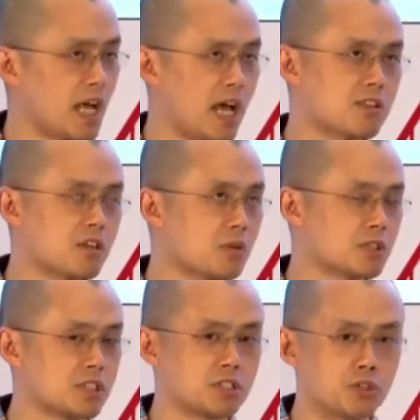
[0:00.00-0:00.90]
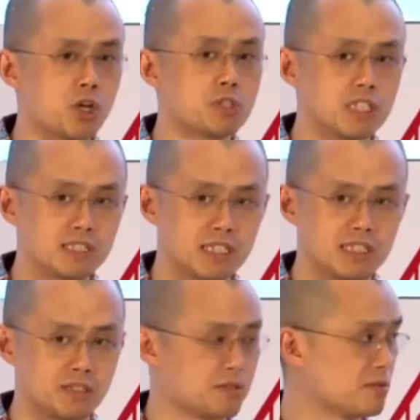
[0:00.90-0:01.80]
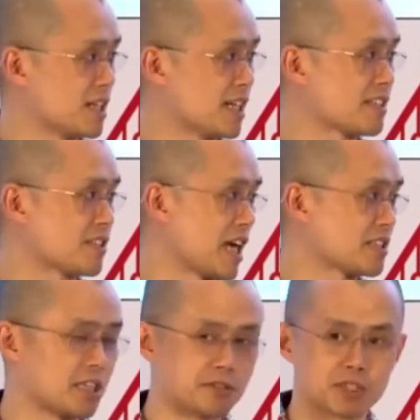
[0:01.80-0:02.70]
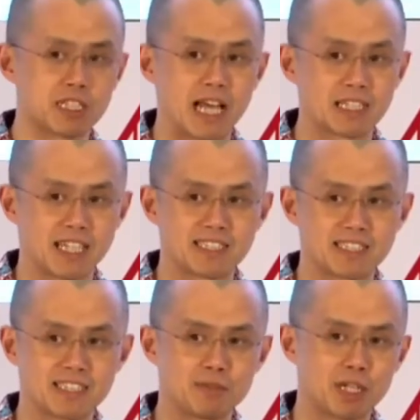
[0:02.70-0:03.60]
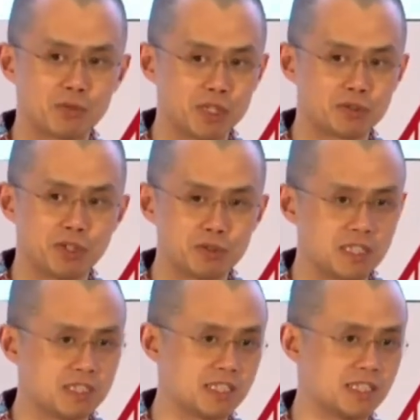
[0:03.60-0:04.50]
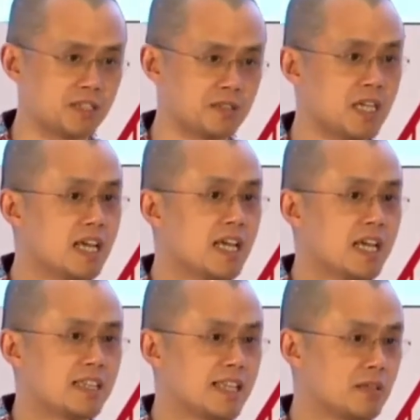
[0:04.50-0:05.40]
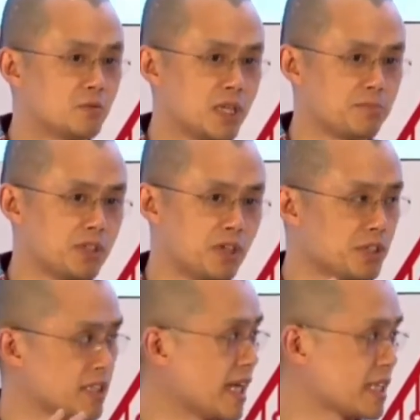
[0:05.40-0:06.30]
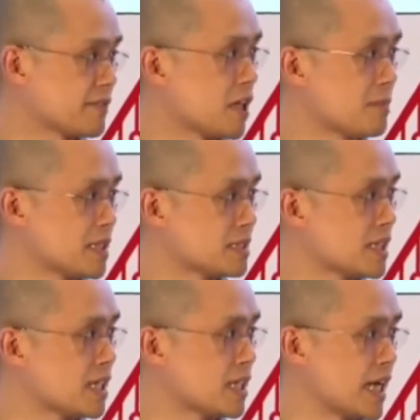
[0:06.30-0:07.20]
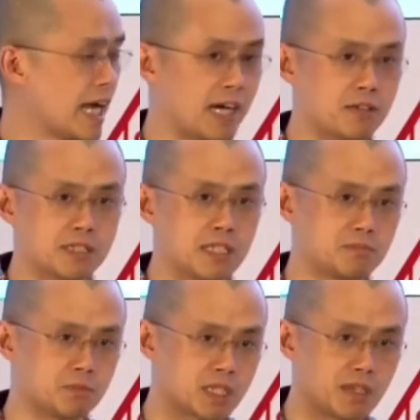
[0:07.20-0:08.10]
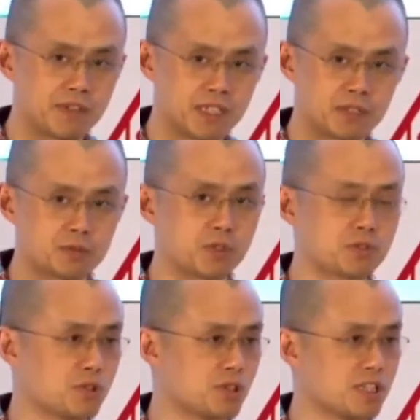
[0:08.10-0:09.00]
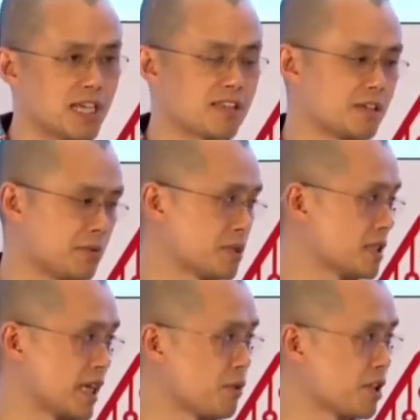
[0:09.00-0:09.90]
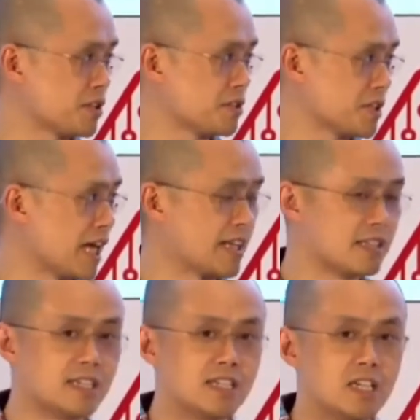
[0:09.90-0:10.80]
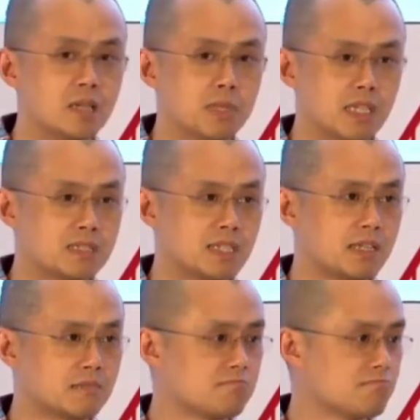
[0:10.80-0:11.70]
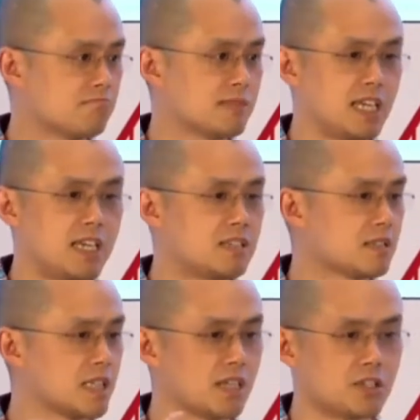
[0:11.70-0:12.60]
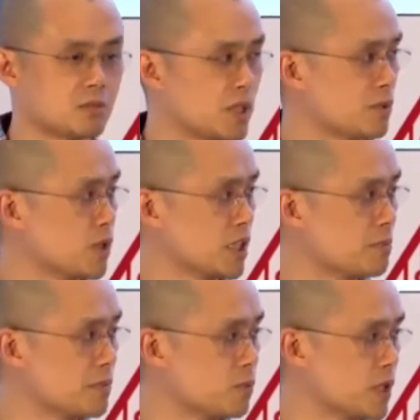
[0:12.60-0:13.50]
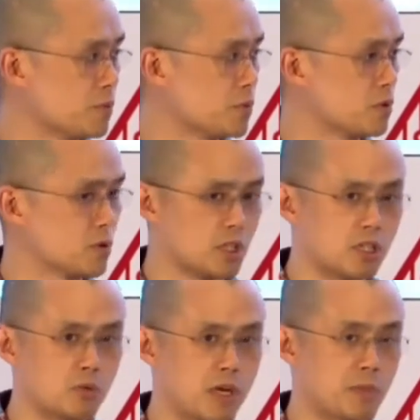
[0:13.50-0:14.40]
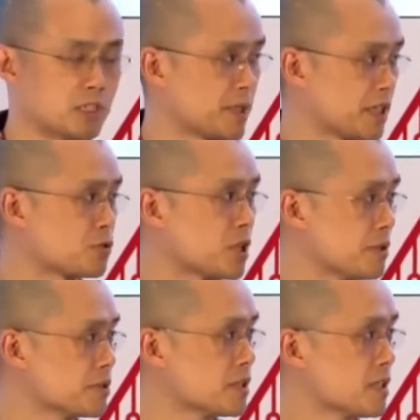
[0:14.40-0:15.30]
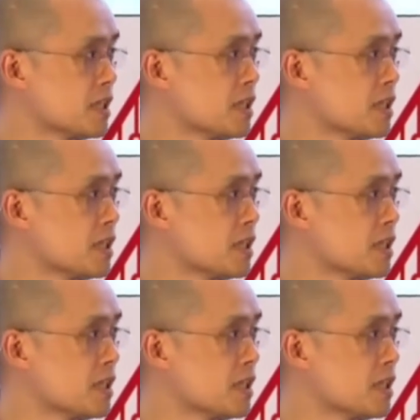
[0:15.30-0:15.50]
I thought he was going to do an OTC deal, right? I thought he was going to ask, hey, CZ, why don't we do an OTC deal? Then we can put all the negative comments out, then confidence is restored. I thought he wanted to do that. But instead, he just said, look, we have much bigger troubles.